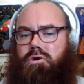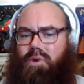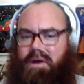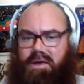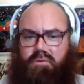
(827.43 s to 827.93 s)

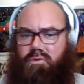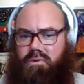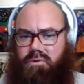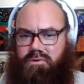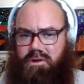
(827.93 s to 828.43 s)
do I get a
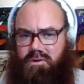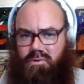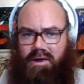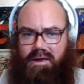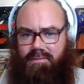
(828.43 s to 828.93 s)
royalty?
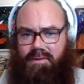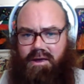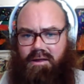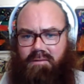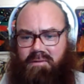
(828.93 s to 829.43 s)
Do I get
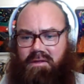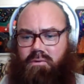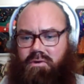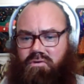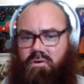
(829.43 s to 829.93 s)
paid? I mean,
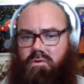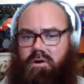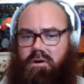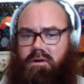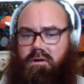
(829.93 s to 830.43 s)
like, what's going
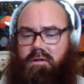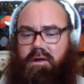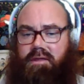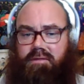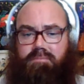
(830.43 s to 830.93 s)
on here?
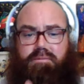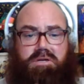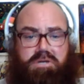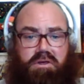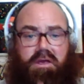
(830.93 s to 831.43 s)
Like, the
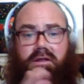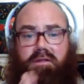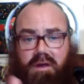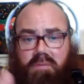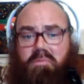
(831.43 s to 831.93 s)
bitch is getting
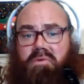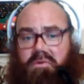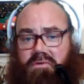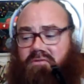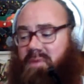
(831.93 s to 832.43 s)
a double
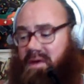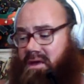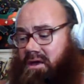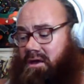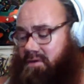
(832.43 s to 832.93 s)
bonus of
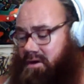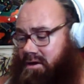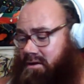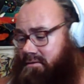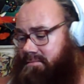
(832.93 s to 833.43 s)
pay,
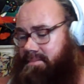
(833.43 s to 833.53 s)
right?